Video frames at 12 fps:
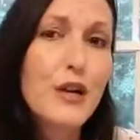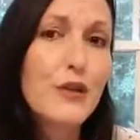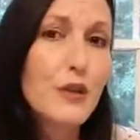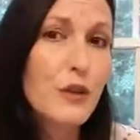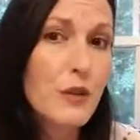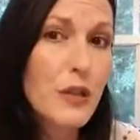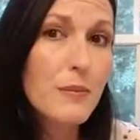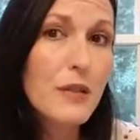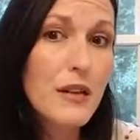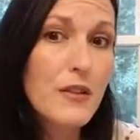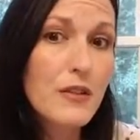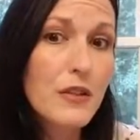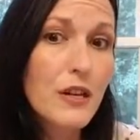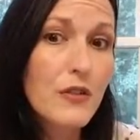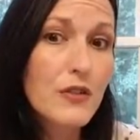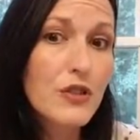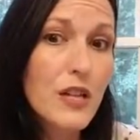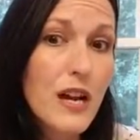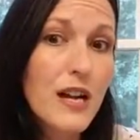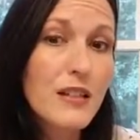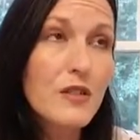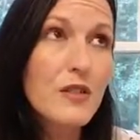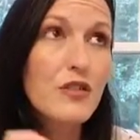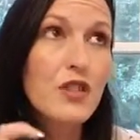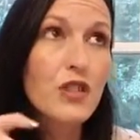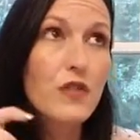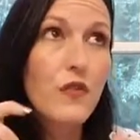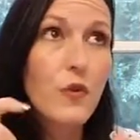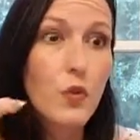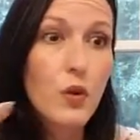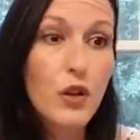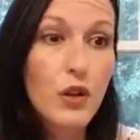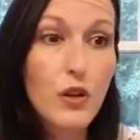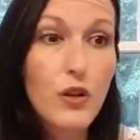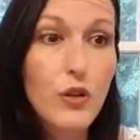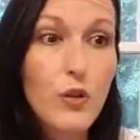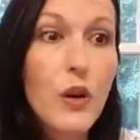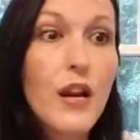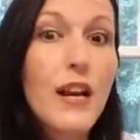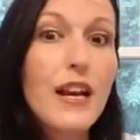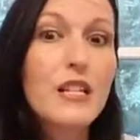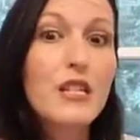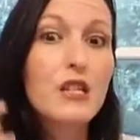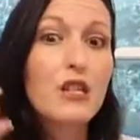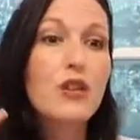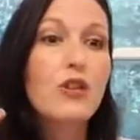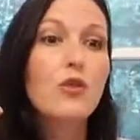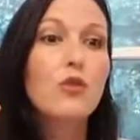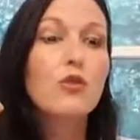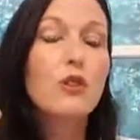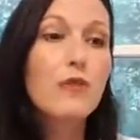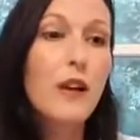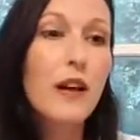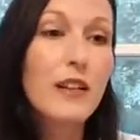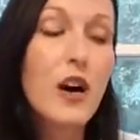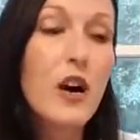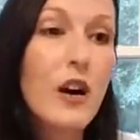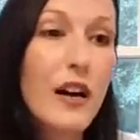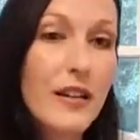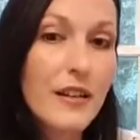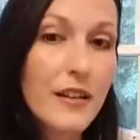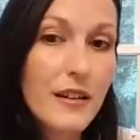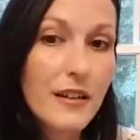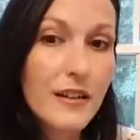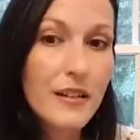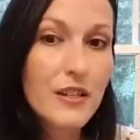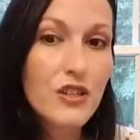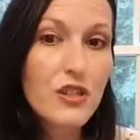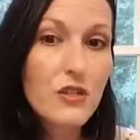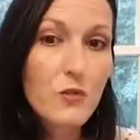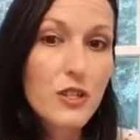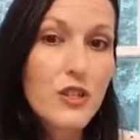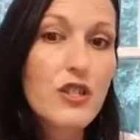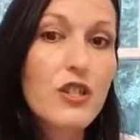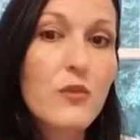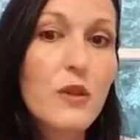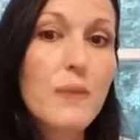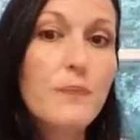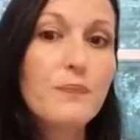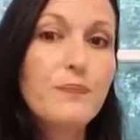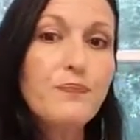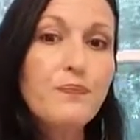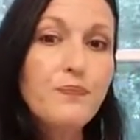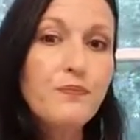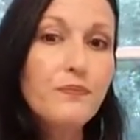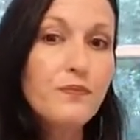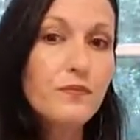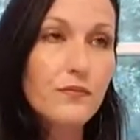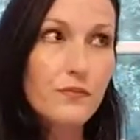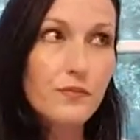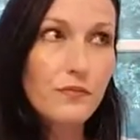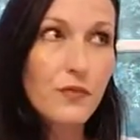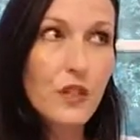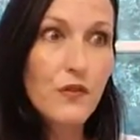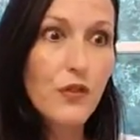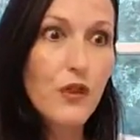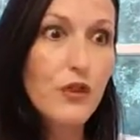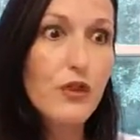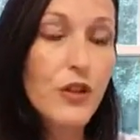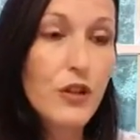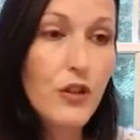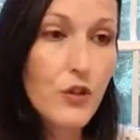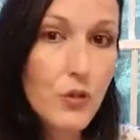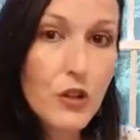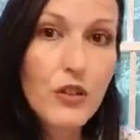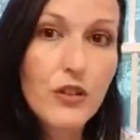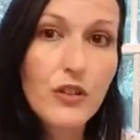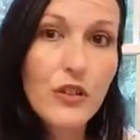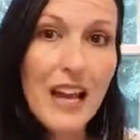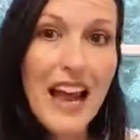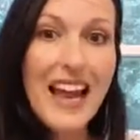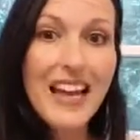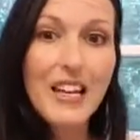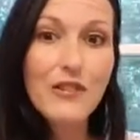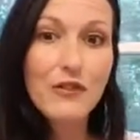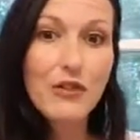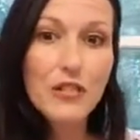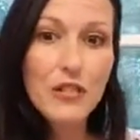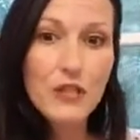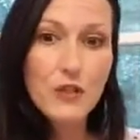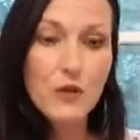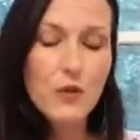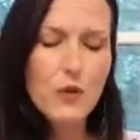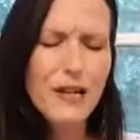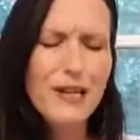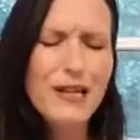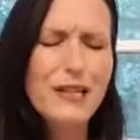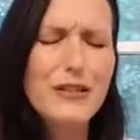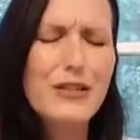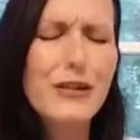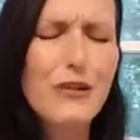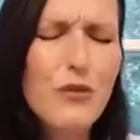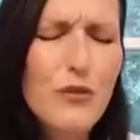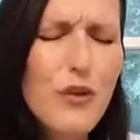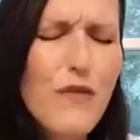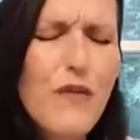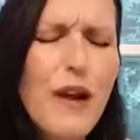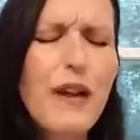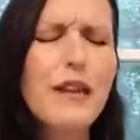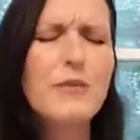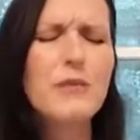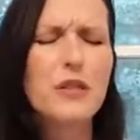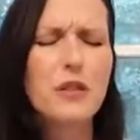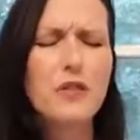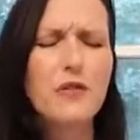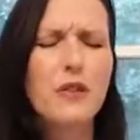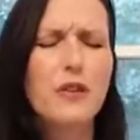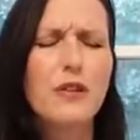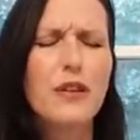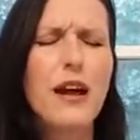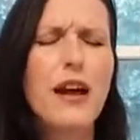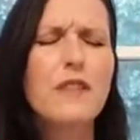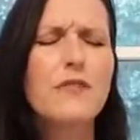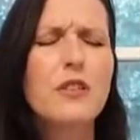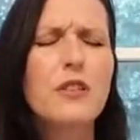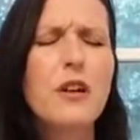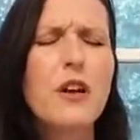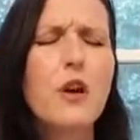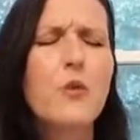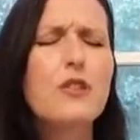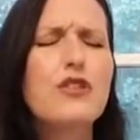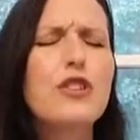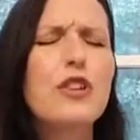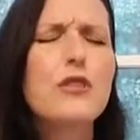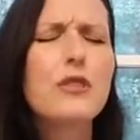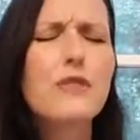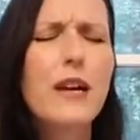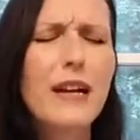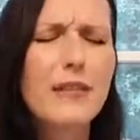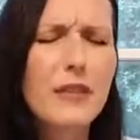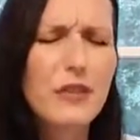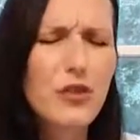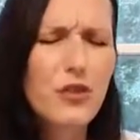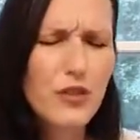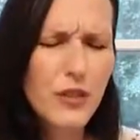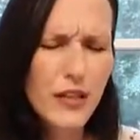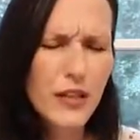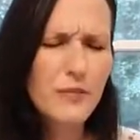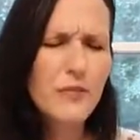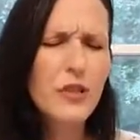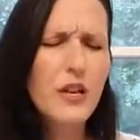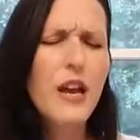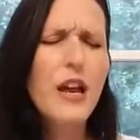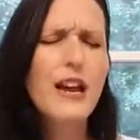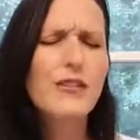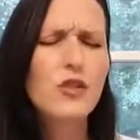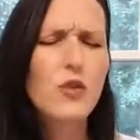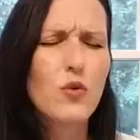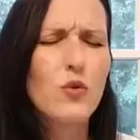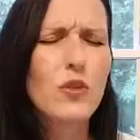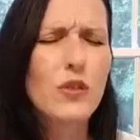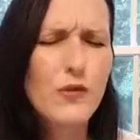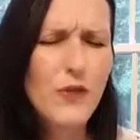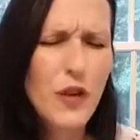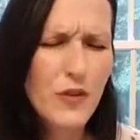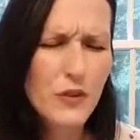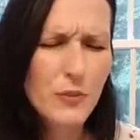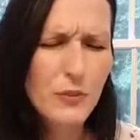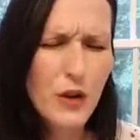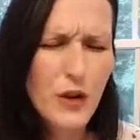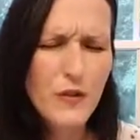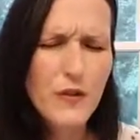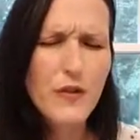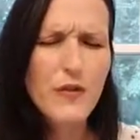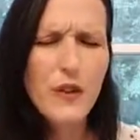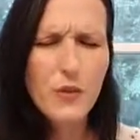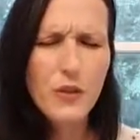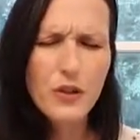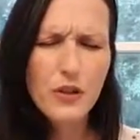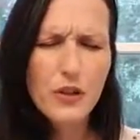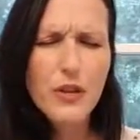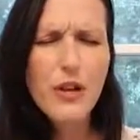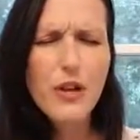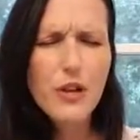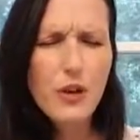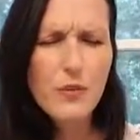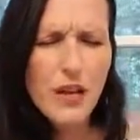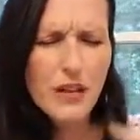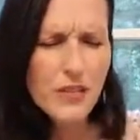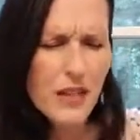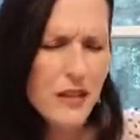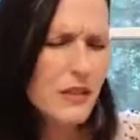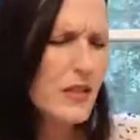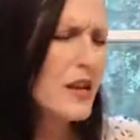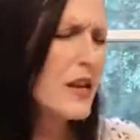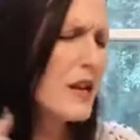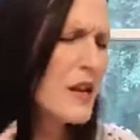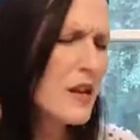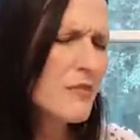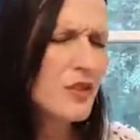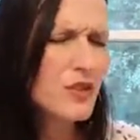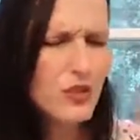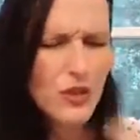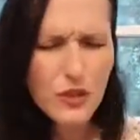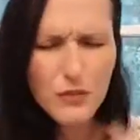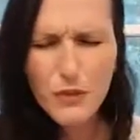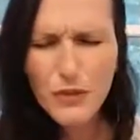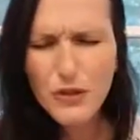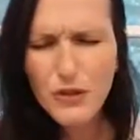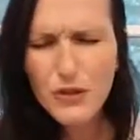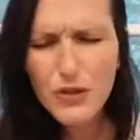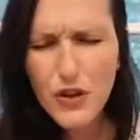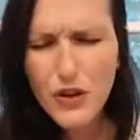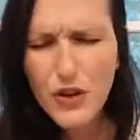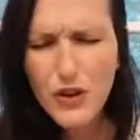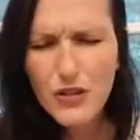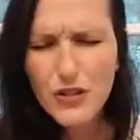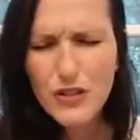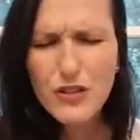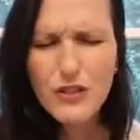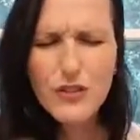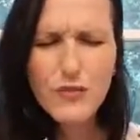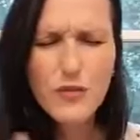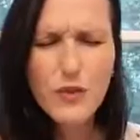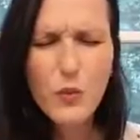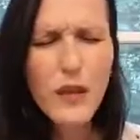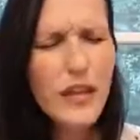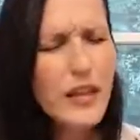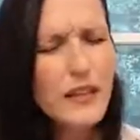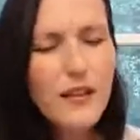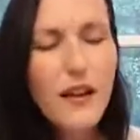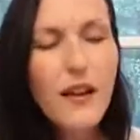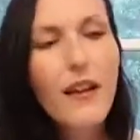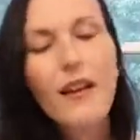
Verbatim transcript: So you coming out on the other side isn't just for you, it's to glorify God. He's doing what he's doing for your good and for his glory. He is glorifying himself in our lives. When Joseph had those dreams and told his father and brother that they were going to, you know, bow down to him, the star, the moon and the stars, and then the, the wheat,